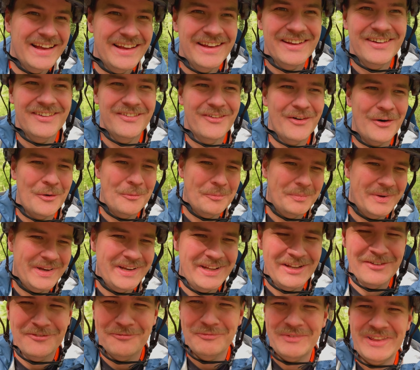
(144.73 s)
You won't
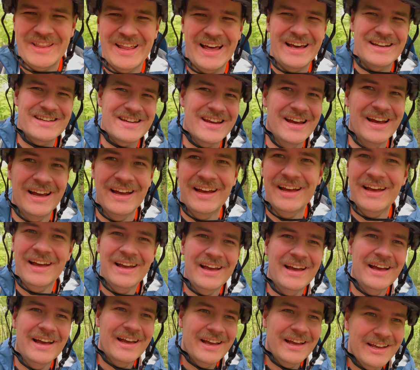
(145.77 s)
believe me that.
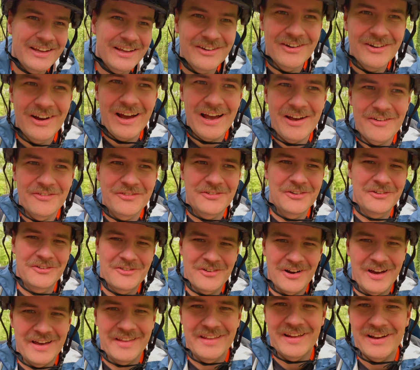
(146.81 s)
You have to
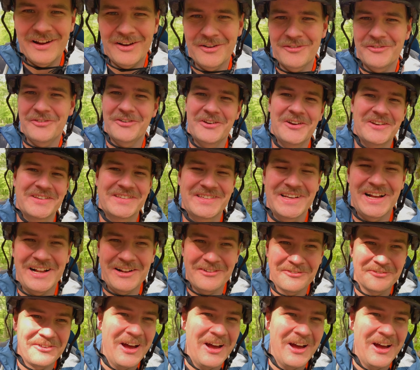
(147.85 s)
try that out for yourself.